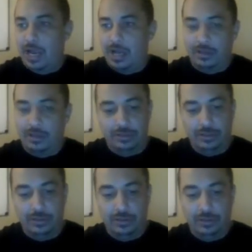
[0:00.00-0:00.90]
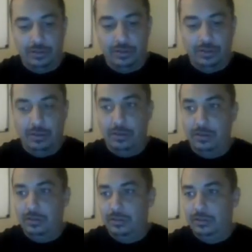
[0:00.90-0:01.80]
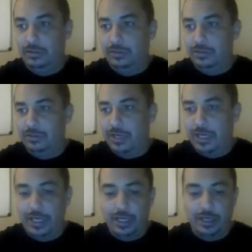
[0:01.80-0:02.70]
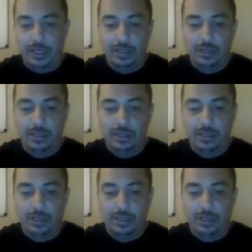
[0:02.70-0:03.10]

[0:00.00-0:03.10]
how to train